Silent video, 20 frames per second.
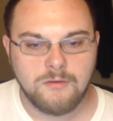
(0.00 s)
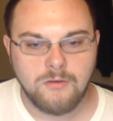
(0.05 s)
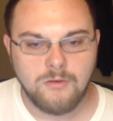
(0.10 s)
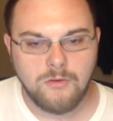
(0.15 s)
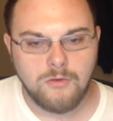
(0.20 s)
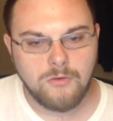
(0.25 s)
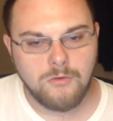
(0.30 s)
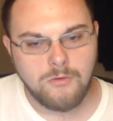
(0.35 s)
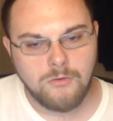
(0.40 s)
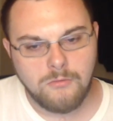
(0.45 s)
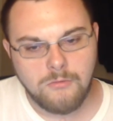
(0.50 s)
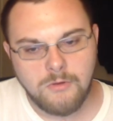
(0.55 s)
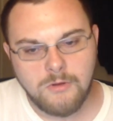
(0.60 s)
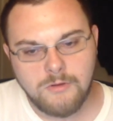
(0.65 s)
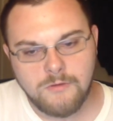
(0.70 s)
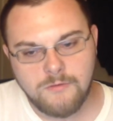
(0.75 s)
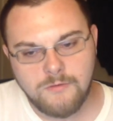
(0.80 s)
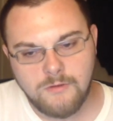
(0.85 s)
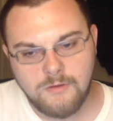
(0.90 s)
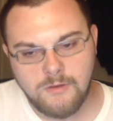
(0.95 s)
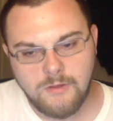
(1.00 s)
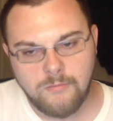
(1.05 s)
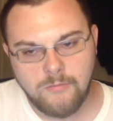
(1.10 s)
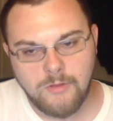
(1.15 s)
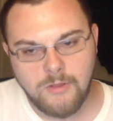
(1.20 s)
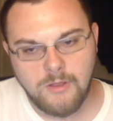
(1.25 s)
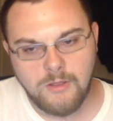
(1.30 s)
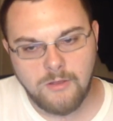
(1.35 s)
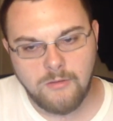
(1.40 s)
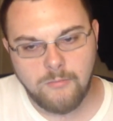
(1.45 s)
oh, what is the Demon
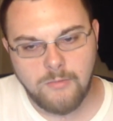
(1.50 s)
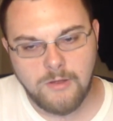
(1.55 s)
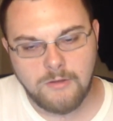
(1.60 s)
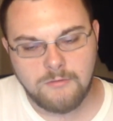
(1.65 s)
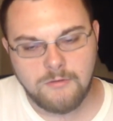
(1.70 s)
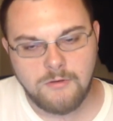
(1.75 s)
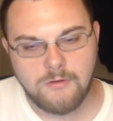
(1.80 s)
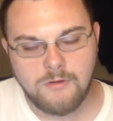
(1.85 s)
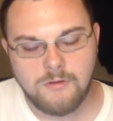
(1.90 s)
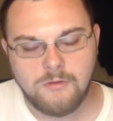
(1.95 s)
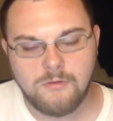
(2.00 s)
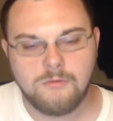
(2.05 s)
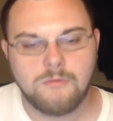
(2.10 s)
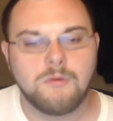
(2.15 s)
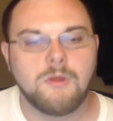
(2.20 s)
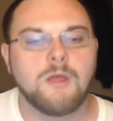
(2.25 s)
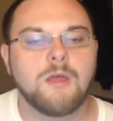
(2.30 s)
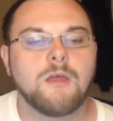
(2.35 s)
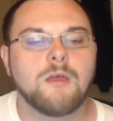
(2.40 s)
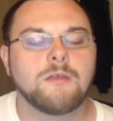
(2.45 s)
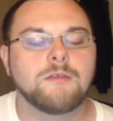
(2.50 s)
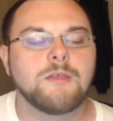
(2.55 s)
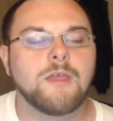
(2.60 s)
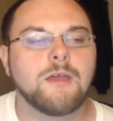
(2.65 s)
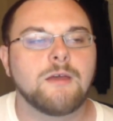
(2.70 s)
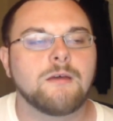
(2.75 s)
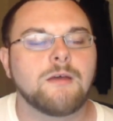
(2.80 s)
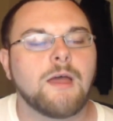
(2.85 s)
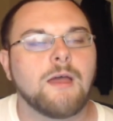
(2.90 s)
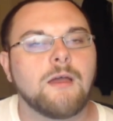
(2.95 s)
King about to do?
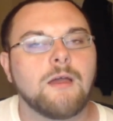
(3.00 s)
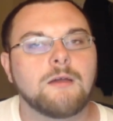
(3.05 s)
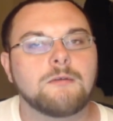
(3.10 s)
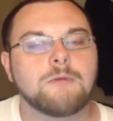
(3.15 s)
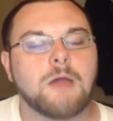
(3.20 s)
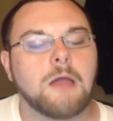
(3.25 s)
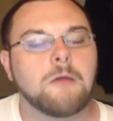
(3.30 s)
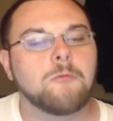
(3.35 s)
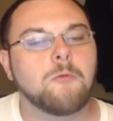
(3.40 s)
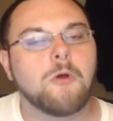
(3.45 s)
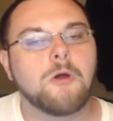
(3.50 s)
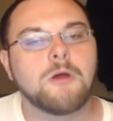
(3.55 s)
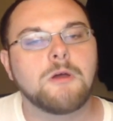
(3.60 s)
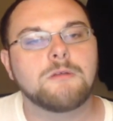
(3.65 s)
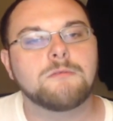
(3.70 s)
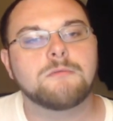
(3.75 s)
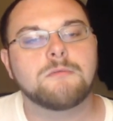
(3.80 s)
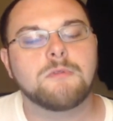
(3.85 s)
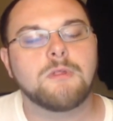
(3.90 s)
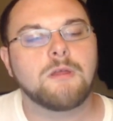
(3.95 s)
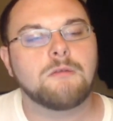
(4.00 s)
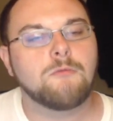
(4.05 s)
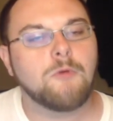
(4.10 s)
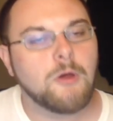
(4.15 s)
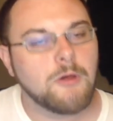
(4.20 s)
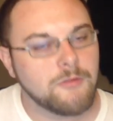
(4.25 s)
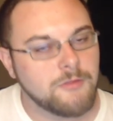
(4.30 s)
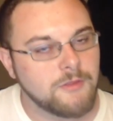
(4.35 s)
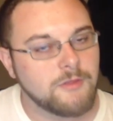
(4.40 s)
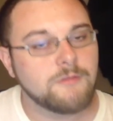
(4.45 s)
Yeah, I want...
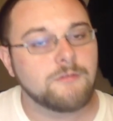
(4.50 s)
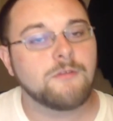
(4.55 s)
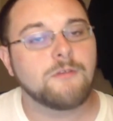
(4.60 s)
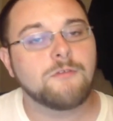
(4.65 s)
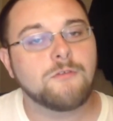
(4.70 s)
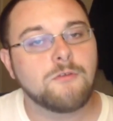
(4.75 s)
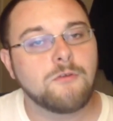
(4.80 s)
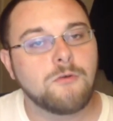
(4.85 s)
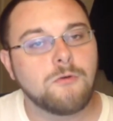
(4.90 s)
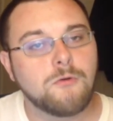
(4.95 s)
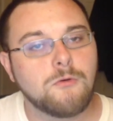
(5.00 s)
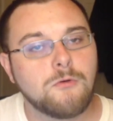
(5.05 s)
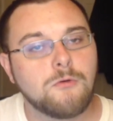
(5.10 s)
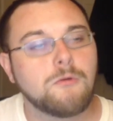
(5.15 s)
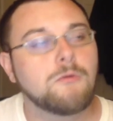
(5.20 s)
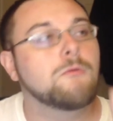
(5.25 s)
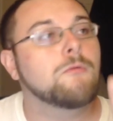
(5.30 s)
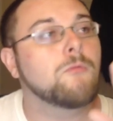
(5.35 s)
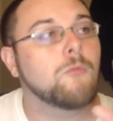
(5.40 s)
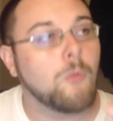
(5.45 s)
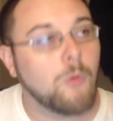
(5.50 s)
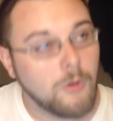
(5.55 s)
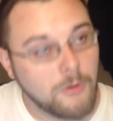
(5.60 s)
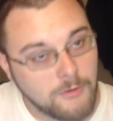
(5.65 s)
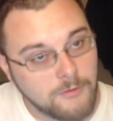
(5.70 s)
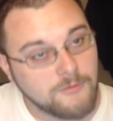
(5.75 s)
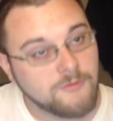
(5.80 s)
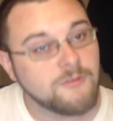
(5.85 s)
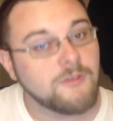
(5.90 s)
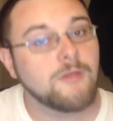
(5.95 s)
While this is cool, want
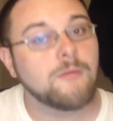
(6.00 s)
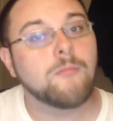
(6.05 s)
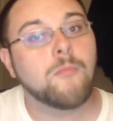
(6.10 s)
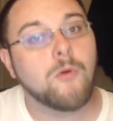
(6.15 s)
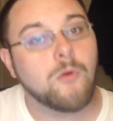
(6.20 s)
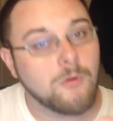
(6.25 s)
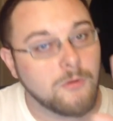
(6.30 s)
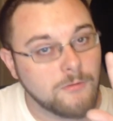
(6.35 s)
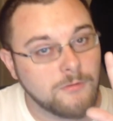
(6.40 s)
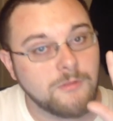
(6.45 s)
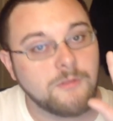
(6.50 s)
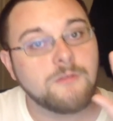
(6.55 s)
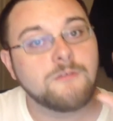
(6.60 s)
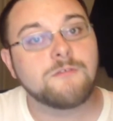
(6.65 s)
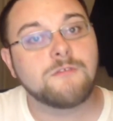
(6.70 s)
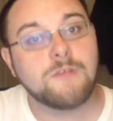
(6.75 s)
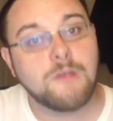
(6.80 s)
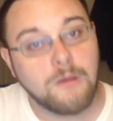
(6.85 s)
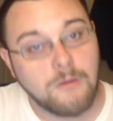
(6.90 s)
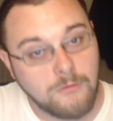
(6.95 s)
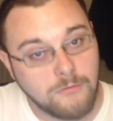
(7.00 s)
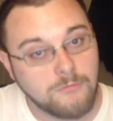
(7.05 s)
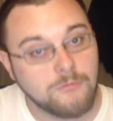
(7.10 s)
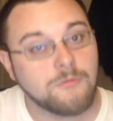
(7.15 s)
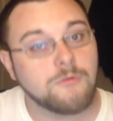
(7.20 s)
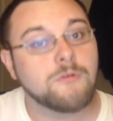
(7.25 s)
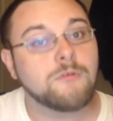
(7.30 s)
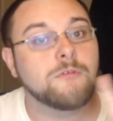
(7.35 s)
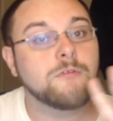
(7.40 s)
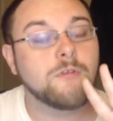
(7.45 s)
to see more of the
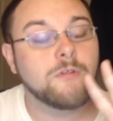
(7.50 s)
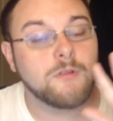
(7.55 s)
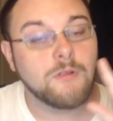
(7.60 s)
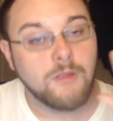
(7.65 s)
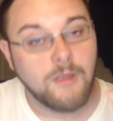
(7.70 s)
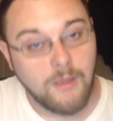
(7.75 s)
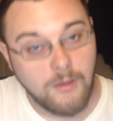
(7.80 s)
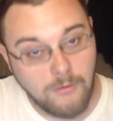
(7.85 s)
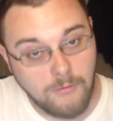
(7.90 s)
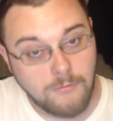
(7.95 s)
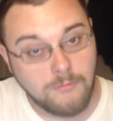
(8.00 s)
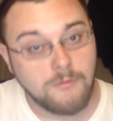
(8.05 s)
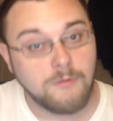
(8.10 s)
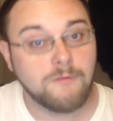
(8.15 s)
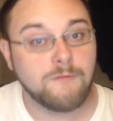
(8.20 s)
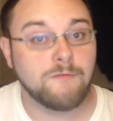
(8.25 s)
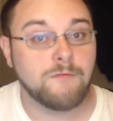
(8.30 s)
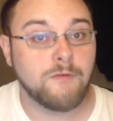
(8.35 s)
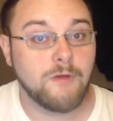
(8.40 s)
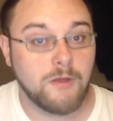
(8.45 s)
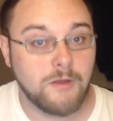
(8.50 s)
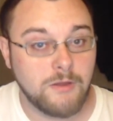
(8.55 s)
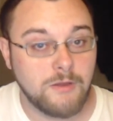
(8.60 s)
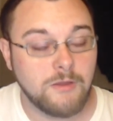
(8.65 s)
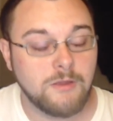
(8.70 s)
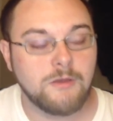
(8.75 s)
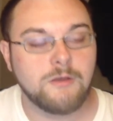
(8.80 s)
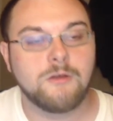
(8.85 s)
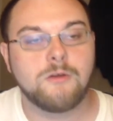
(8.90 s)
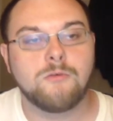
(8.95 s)
Zeldris and Gelda fight.
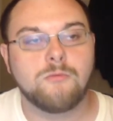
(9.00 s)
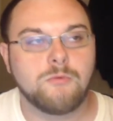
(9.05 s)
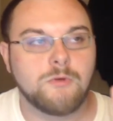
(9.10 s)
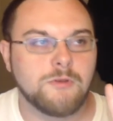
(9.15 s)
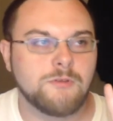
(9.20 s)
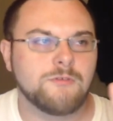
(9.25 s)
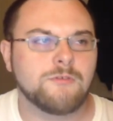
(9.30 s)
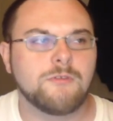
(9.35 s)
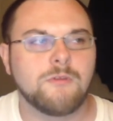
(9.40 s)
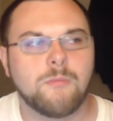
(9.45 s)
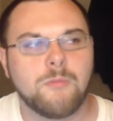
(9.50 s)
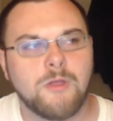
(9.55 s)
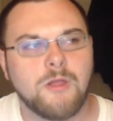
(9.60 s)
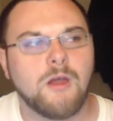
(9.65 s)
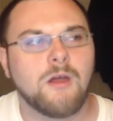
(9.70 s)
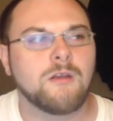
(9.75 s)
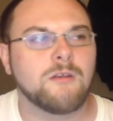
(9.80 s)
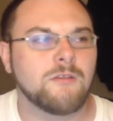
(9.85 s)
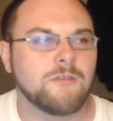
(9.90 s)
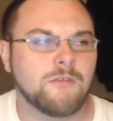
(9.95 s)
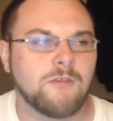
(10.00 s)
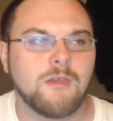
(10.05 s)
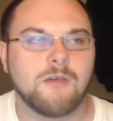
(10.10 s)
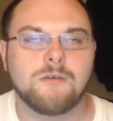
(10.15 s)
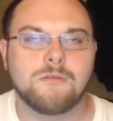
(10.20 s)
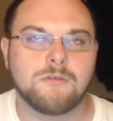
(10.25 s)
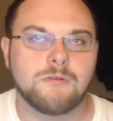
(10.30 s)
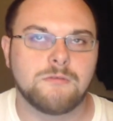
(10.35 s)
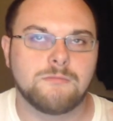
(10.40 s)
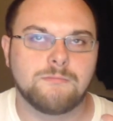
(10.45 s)
You know, which, to be honest,
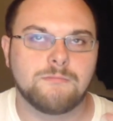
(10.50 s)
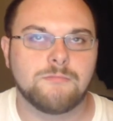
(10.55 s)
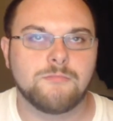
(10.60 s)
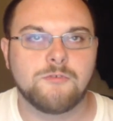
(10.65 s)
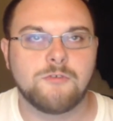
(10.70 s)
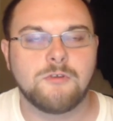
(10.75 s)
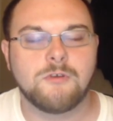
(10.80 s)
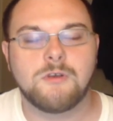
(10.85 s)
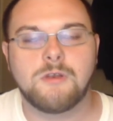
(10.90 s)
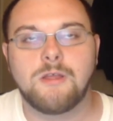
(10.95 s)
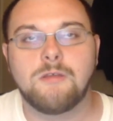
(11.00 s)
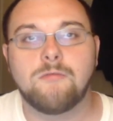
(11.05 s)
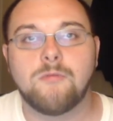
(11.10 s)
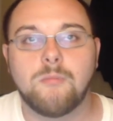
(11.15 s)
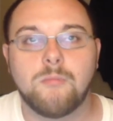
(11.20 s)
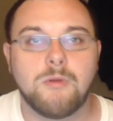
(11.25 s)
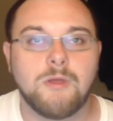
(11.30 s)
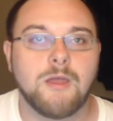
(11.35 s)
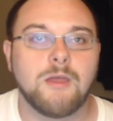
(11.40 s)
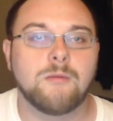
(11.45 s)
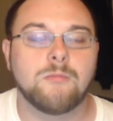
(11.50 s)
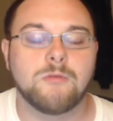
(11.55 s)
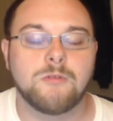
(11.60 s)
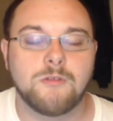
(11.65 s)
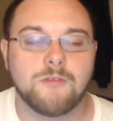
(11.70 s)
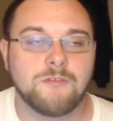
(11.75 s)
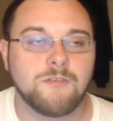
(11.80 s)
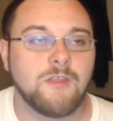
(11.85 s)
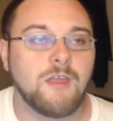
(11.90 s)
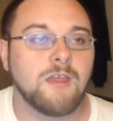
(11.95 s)
Gelda shouldn't even be able to
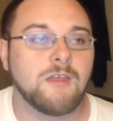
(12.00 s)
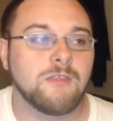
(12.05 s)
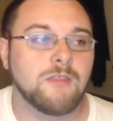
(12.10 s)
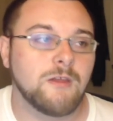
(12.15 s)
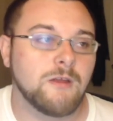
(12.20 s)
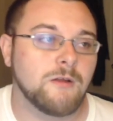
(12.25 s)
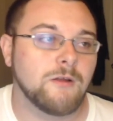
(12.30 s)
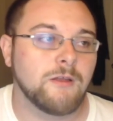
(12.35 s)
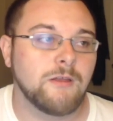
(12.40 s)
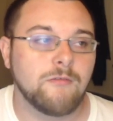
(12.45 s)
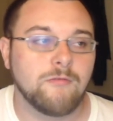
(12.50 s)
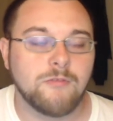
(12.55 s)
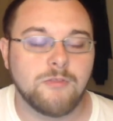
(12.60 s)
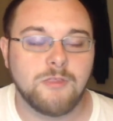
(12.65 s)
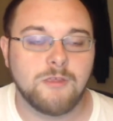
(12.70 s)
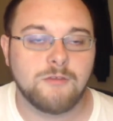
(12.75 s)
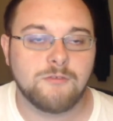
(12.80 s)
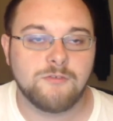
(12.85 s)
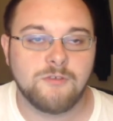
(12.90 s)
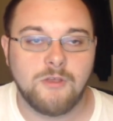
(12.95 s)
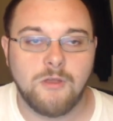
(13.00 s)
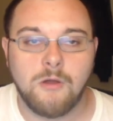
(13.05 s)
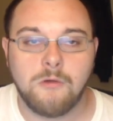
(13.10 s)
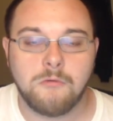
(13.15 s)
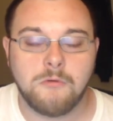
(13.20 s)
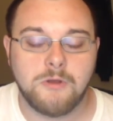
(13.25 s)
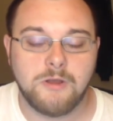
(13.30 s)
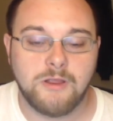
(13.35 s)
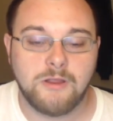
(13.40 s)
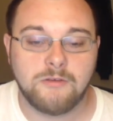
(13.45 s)
stay there, given that she
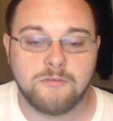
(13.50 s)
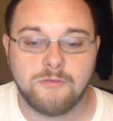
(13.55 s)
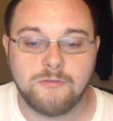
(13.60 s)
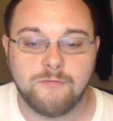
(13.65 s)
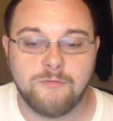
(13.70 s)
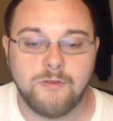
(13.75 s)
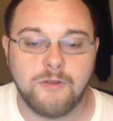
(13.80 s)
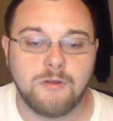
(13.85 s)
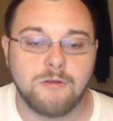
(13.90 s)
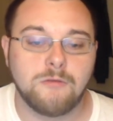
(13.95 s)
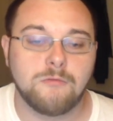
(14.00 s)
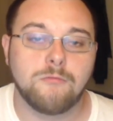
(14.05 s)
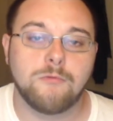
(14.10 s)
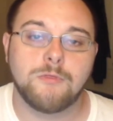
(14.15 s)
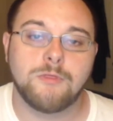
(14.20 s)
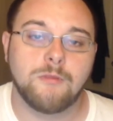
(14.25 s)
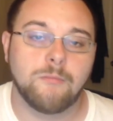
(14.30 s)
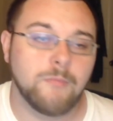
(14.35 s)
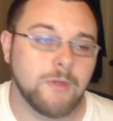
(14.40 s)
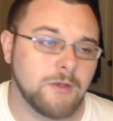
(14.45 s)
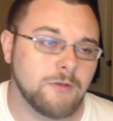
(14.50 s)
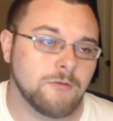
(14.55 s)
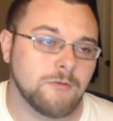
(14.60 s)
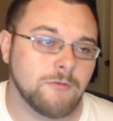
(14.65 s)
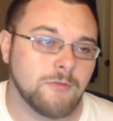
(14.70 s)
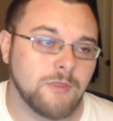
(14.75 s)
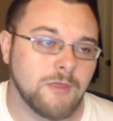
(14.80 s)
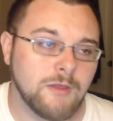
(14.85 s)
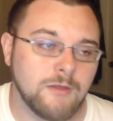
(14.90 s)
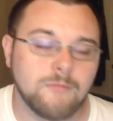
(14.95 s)
already interfered with the mental
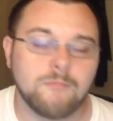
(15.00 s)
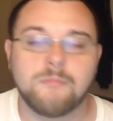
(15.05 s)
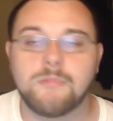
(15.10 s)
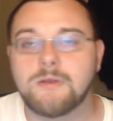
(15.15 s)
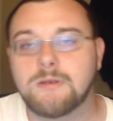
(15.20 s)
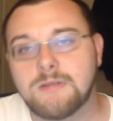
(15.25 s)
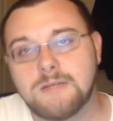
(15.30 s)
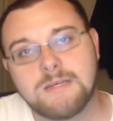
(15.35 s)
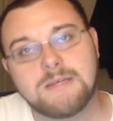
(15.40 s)
thing, but...